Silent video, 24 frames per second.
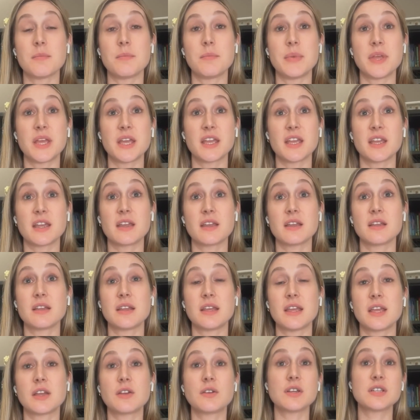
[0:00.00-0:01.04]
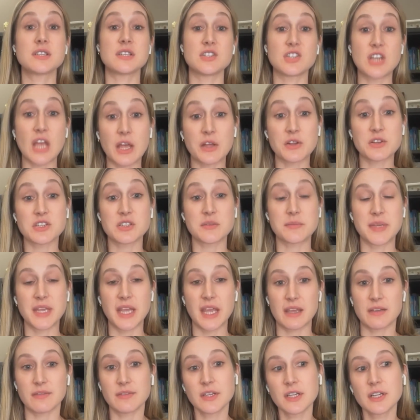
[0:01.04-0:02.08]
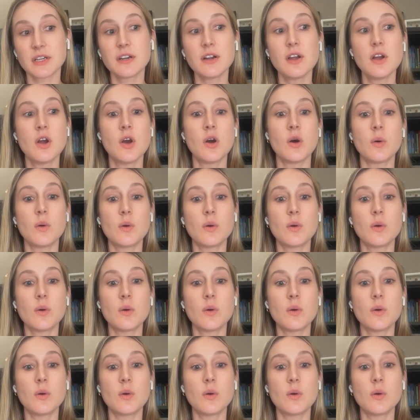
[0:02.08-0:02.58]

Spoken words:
a big increase in challenging behavior?